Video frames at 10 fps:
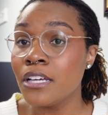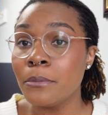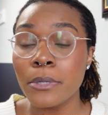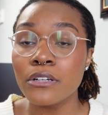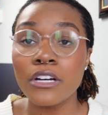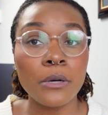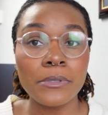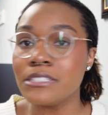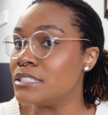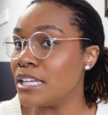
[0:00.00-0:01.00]
BetterHelp
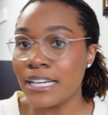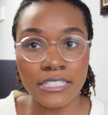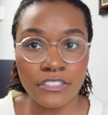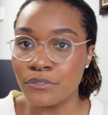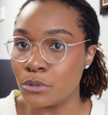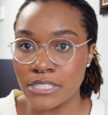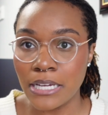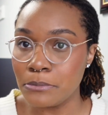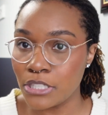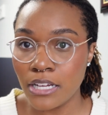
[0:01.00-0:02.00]
is not their
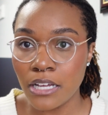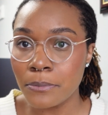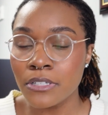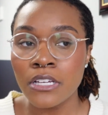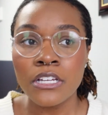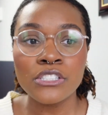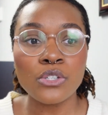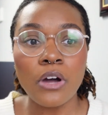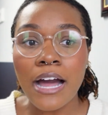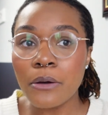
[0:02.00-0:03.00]
full-time job.
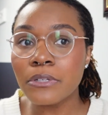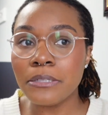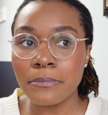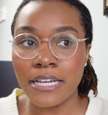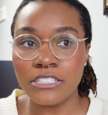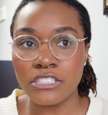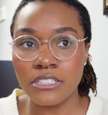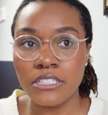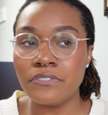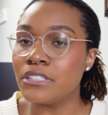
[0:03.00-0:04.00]
So I would imagine if a